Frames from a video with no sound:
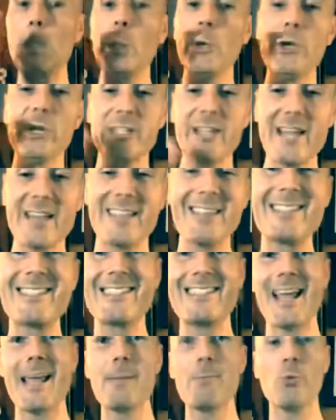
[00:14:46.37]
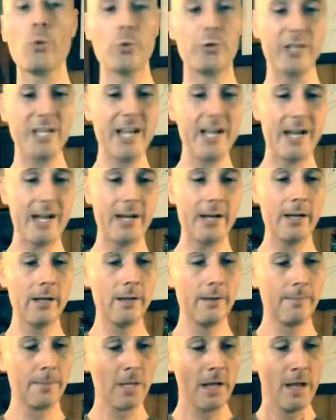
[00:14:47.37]
You could take the same routine
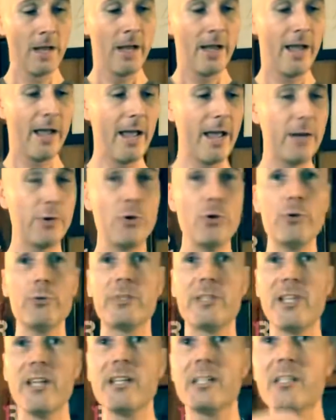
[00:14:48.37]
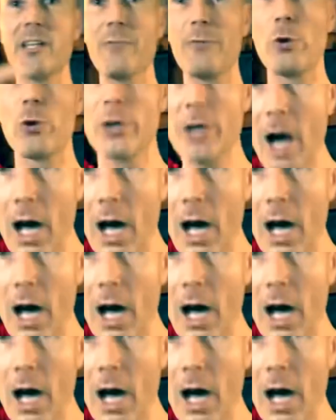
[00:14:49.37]
and use this. If you're